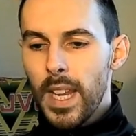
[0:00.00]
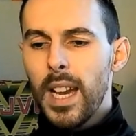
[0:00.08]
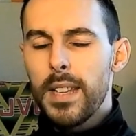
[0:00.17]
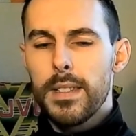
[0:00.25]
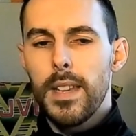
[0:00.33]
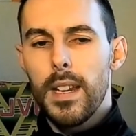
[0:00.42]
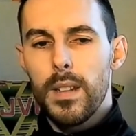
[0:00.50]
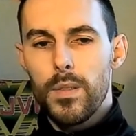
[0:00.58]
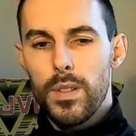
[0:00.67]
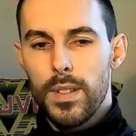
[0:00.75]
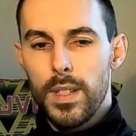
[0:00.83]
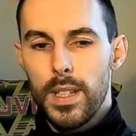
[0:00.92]
As I said, I'm
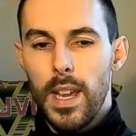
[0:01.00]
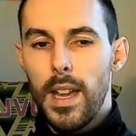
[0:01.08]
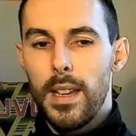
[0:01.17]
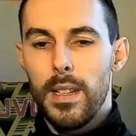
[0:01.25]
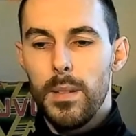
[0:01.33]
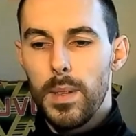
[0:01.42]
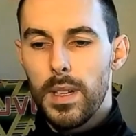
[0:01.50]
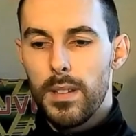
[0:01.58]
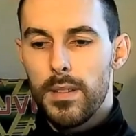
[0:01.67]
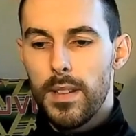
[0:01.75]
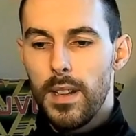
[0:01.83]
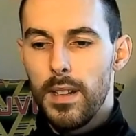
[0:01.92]
just a little bit
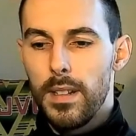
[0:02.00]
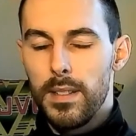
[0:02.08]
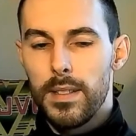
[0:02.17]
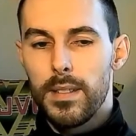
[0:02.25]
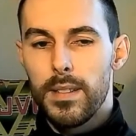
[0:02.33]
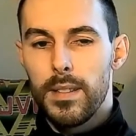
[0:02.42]
concerned.